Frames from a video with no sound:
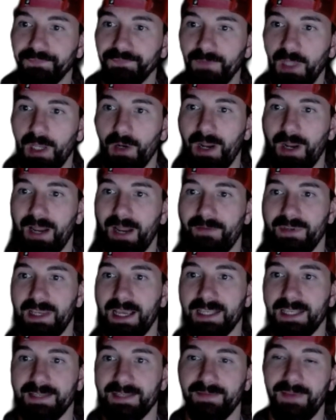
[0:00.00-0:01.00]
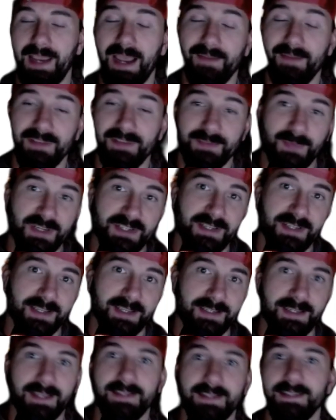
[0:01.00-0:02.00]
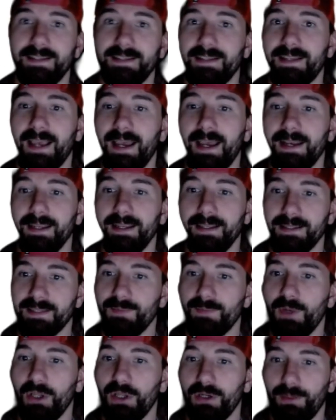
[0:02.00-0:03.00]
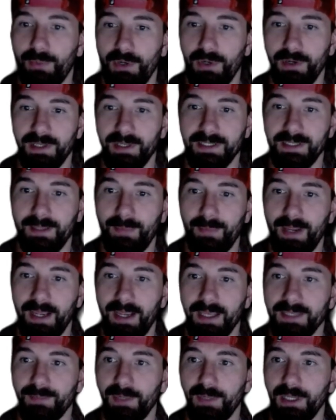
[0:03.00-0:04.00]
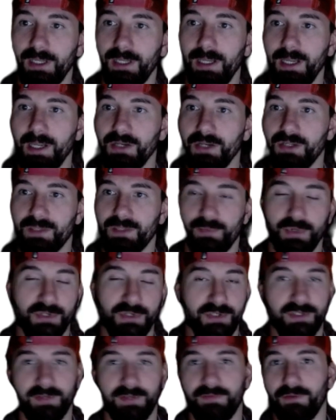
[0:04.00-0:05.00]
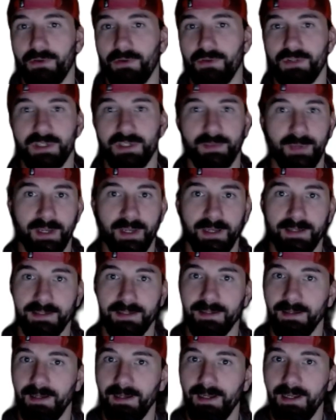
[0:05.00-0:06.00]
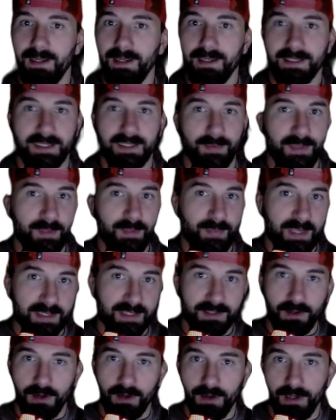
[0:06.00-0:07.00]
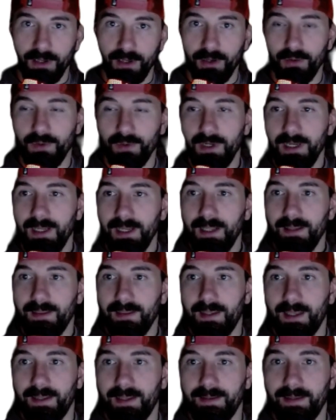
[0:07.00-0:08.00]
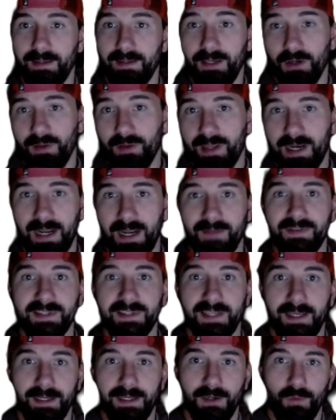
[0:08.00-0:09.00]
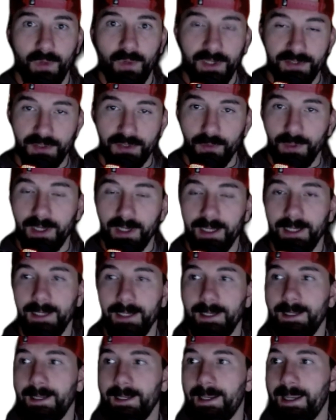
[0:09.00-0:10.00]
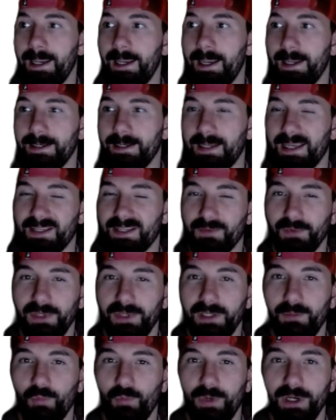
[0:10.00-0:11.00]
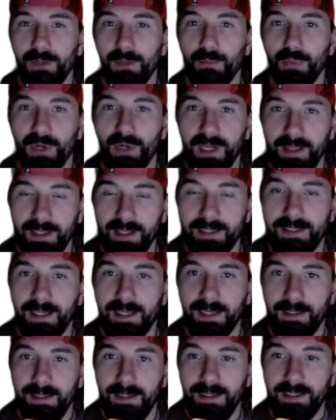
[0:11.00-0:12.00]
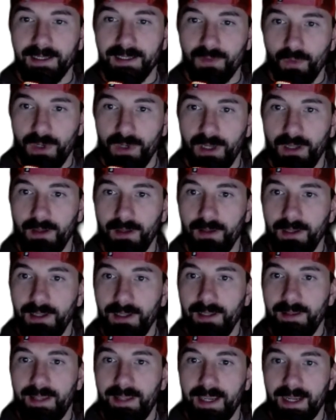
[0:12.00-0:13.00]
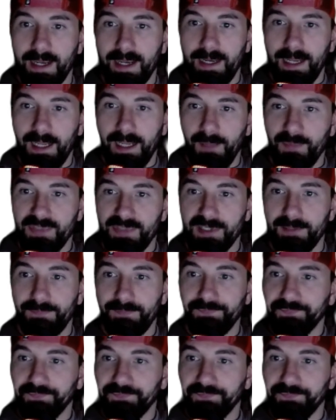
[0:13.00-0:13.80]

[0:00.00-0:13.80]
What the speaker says: have as much success as he's had against smaller opponents in the past, but just pushes a ferocious pace. Some of the best cardio that I've seen at welterweight, and has a really weird breathing technique as well that kind of helps him